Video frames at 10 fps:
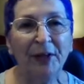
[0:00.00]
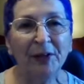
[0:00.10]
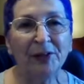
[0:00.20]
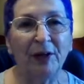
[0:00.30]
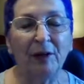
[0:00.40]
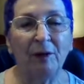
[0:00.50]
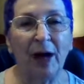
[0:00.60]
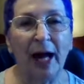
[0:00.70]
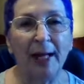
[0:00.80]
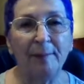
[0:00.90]
So
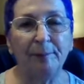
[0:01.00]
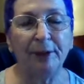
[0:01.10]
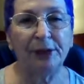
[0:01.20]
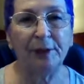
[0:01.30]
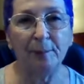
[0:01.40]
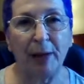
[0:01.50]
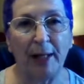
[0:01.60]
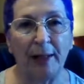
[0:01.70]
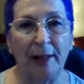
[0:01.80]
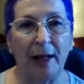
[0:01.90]
I pushed the
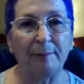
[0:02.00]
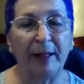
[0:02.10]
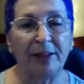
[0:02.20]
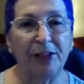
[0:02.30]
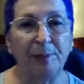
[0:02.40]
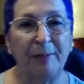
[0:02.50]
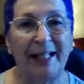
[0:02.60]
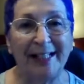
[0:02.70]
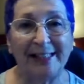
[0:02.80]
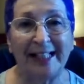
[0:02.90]
button on my
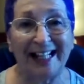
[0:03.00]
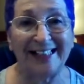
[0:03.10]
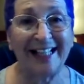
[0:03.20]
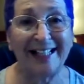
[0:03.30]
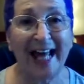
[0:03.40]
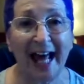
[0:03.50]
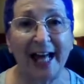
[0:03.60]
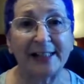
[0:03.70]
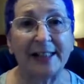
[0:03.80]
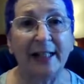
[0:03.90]
GPS and I said
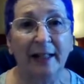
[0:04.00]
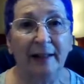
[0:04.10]
gas